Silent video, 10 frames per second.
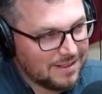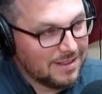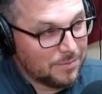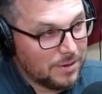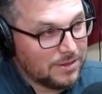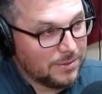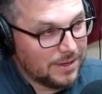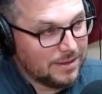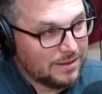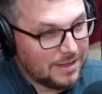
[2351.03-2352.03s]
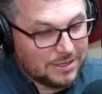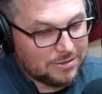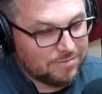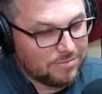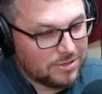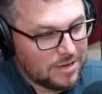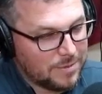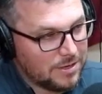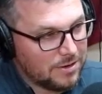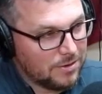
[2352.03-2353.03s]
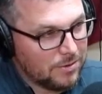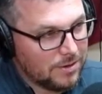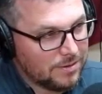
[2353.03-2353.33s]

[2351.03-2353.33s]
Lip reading: It's pretty sweet. They just ship it to your door.